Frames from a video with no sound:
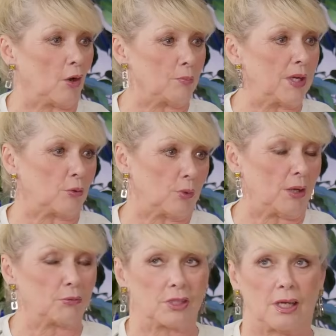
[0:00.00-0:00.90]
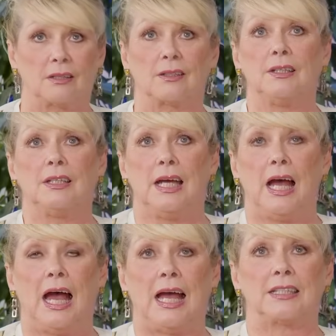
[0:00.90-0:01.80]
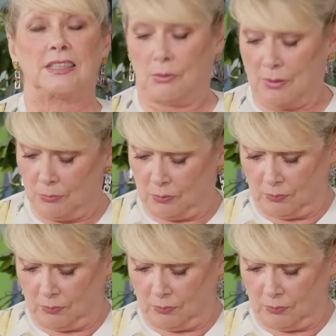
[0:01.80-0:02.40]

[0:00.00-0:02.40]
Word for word: gold medal when I was young. And so I'm